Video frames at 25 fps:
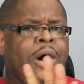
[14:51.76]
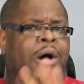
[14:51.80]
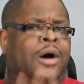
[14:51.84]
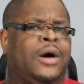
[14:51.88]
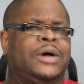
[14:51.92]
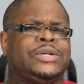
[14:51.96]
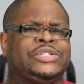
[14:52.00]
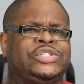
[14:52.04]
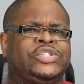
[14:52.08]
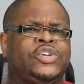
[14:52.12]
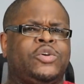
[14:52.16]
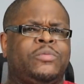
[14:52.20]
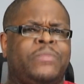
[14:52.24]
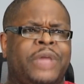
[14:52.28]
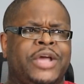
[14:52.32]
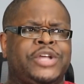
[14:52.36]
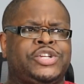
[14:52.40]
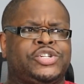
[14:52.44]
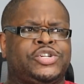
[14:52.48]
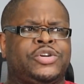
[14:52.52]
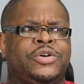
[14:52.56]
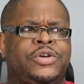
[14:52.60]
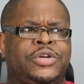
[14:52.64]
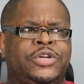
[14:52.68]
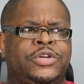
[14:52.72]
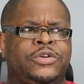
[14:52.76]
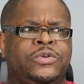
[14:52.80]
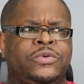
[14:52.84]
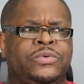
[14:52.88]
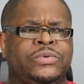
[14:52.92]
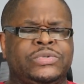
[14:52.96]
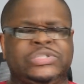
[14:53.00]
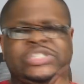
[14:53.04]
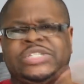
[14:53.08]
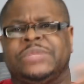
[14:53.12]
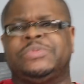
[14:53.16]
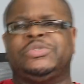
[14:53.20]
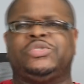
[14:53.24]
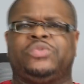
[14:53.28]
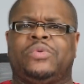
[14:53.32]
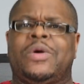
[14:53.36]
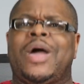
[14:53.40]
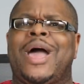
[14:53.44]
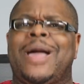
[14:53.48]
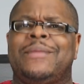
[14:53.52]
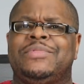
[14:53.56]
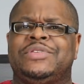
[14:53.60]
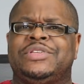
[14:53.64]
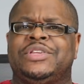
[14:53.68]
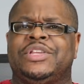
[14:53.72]
Also, make sure you
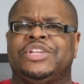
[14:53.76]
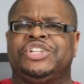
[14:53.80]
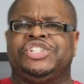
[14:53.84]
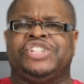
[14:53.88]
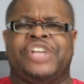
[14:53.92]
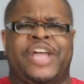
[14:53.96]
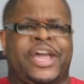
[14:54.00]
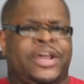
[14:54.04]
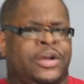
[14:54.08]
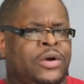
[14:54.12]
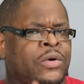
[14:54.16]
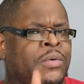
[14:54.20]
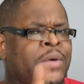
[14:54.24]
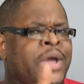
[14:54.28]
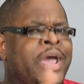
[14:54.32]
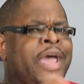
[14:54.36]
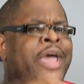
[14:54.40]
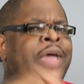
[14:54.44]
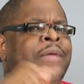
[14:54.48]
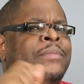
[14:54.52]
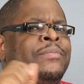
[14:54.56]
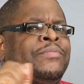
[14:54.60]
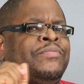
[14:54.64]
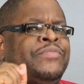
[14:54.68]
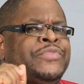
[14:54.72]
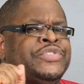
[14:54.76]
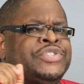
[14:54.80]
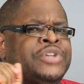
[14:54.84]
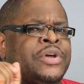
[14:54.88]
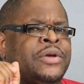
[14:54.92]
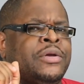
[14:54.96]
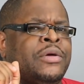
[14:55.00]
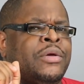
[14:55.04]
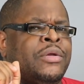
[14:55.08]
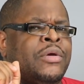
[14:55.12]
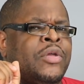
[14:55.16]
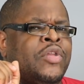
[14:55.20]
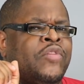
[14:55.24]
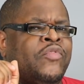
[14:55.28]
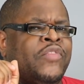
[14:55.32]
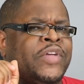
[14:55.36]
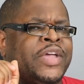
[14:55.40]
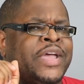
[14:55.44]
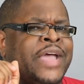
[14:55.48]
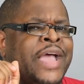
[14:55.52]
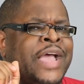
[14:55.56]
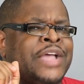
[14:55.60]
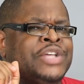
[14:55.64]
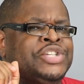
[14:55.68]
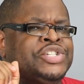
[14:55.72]
subscribe to the channel and turn on
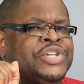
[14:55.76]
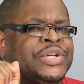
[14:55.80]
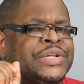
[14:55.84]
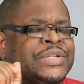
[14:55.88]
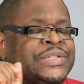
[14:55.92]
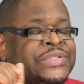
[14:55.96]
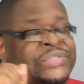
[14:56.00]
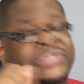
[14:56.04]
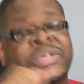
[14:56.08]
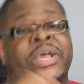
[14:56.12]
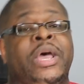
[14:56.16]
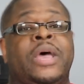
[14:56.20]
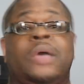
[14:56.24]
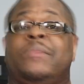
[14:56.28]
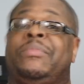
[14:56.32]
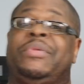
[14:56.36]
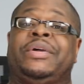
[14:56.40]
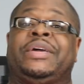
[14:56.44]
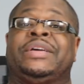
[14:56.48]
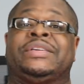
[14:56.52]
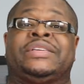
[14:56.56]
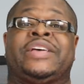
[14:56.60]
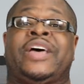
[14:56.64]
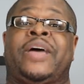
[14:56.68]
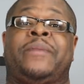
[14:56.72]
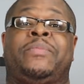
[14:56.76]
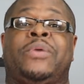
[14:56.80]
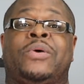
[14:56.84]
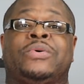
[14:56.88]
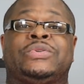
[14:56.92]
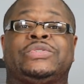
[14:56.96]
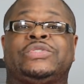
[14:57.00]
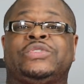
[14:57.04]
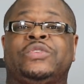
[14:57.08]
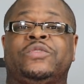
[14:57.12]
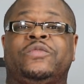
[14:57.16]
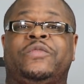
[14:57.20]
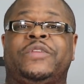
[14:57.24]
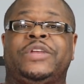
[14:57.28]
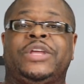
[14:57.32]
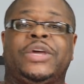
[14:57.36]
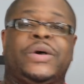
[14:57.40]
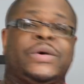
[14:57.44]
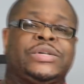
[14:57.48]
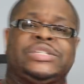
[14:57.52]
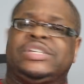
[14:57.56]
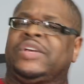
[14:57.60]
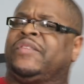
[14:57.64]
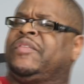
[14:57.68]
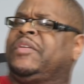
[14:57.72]
notifications because I post new
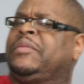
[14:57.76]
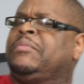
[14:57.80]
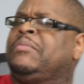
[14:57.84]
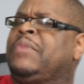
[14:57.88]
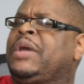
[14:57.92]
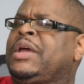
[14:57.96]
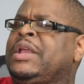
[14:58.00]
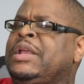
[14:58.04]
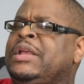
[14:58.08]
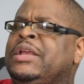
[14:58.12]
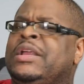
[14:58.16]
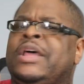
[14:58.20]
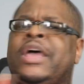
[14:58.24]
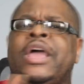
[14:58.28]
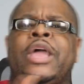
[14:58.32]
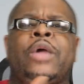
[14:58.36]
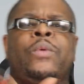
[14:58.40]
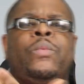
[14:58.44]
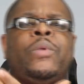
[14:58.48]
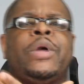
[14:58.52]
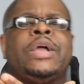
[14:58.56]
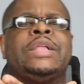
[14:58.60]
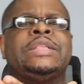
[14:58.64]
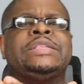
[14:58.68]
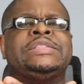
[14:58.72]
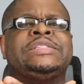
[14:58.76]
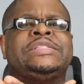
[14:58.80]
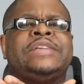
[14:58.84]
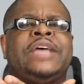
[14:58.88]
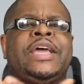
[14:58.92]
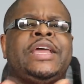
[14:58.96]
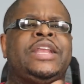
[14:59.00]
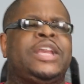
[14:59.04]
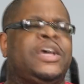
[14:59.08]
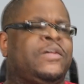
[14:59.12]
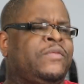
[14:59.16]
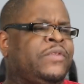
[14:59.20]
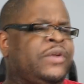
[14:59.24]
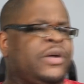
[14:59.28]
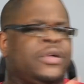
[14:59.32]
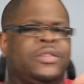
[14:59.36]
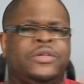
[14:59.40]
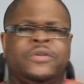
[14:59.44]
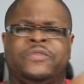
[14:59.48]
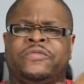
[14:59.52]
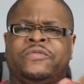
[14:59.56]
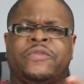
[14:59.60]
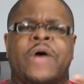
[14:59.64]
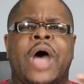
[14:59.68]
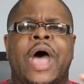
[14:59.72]
videos every Monday, Wednesday, and every
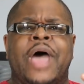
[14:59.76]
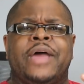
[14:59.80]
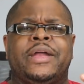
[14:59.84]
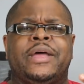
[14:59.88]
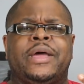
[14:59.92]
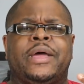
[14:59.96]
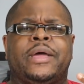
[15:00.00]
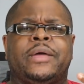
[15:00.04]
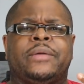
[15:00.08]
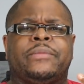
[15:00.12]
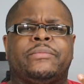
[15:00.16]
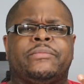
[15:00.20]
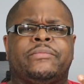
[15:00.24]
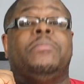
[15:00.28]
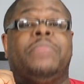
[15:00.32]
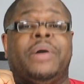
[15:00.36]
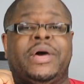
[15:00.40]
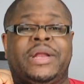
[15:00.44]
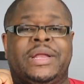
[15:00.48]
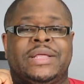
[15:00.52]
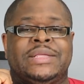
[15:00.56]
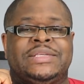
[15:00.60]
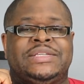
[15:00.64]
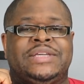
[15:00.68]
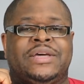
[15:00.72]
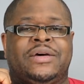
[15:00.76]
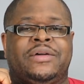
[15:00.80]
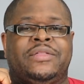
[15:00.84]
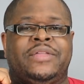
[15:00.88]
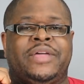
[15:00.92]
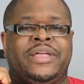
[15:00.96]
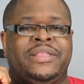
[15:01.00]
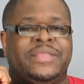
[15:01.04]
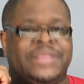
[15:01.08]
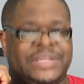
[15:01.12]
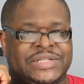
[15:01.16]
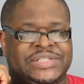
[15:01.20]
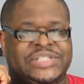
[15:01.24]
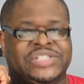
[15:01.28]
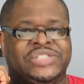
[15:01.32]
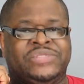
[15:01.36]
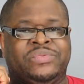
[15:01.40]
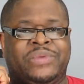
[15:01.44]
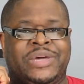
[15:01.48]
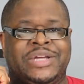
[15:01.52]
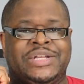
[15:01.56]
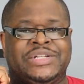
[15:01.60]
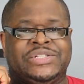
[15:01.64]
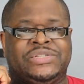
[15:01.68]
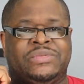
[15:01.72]
other Friday. But until then, this is
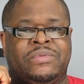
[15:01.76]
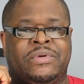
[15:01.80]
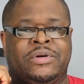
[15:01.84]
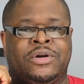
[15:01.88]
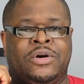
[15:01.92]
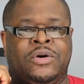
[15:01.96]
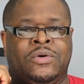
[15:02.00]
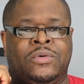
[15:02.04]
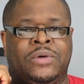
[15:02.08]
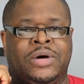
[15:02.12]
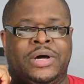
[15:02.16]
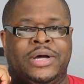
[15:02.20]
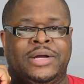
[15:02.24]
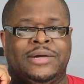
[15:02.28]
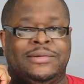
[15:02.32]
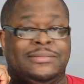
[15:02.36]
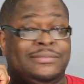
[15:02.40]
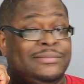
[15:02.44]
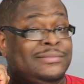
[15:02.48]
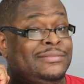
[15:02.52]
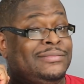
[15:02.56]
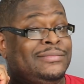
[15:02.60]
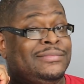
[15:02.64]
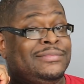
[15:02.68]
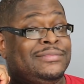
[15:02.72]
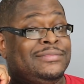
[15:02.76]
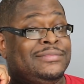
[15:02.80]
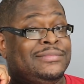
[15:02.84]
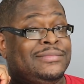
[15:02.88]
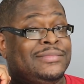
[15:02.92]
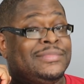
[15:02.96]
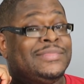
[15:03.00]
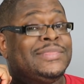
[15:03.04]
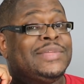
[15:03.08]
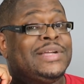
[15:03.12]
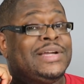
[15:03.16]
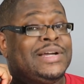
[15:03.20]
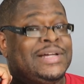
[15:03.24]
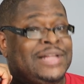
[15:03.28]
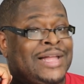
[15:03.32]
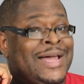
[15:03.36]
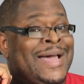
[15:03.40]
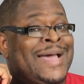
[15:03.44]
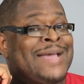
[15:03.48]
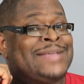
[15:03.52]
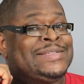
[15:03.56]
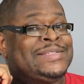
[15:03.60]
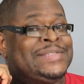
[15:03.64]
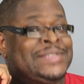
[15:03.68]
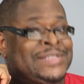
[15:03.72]
Readus 101.
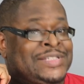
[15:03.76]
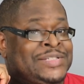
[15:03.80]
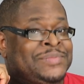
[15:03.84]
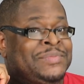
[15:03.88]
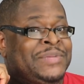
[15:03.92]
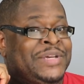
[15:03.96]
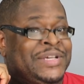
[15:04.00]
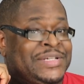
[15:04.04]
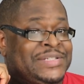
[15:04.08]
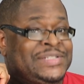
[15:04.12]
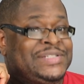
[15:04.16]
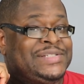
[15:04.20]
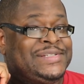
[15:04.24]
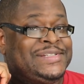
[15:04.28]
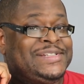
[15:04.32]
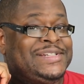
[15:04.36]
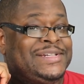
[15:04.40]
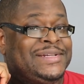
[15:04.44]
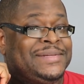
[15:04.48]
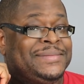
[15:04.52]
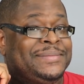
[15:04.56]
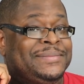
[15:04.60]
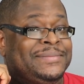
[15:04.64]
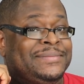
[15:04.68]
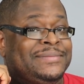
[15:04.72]
Class dismissed.